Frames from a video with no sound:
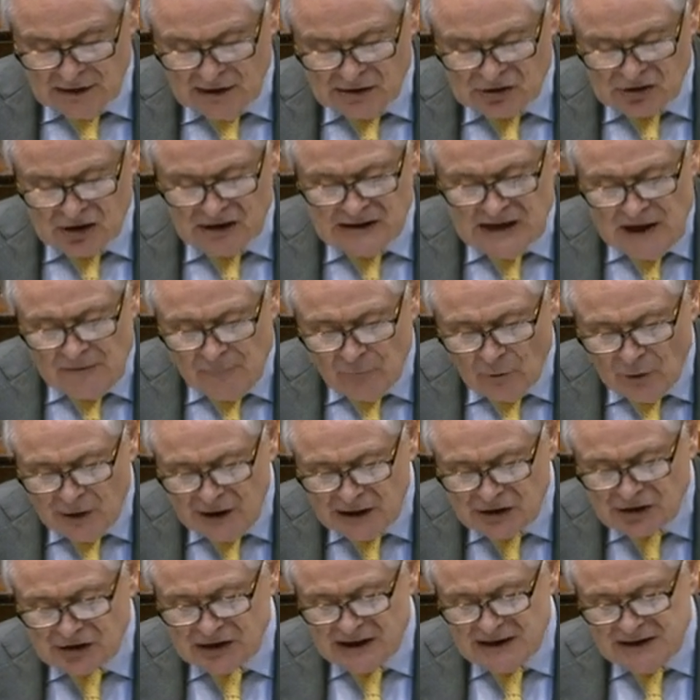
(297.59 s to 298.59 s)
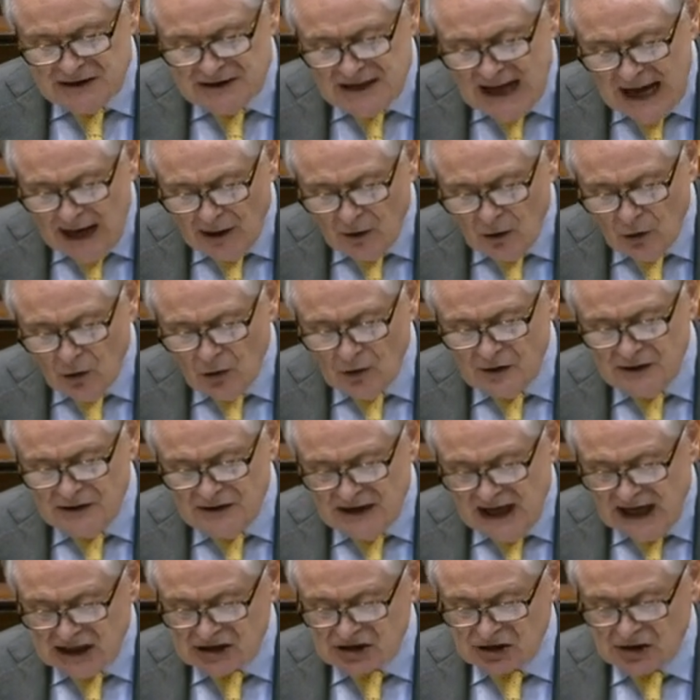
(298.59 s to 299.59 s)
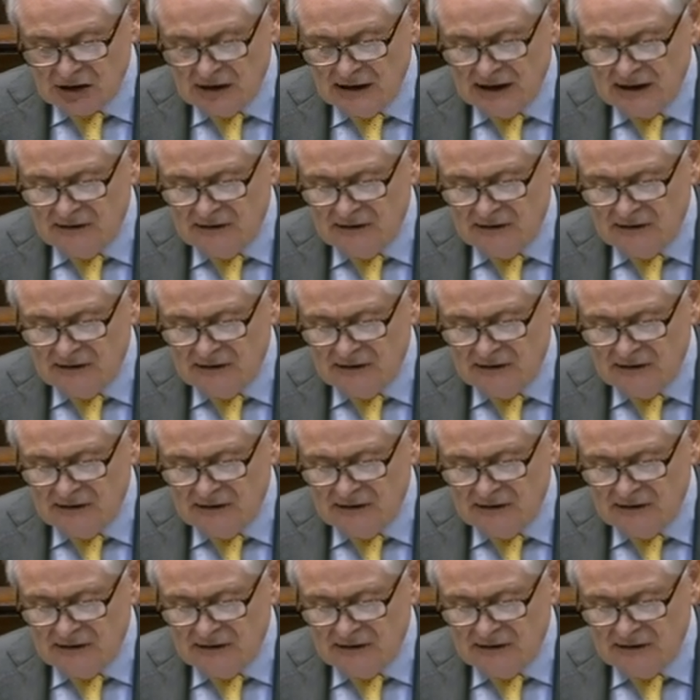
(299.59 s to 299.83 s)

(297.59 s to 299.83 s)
to leverage narrow national